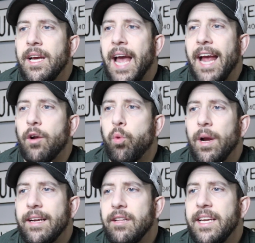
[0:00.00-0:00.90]
and
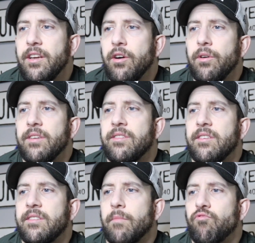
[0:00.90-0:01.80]
quickly
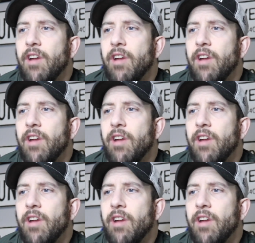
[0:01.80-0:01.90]
noticed some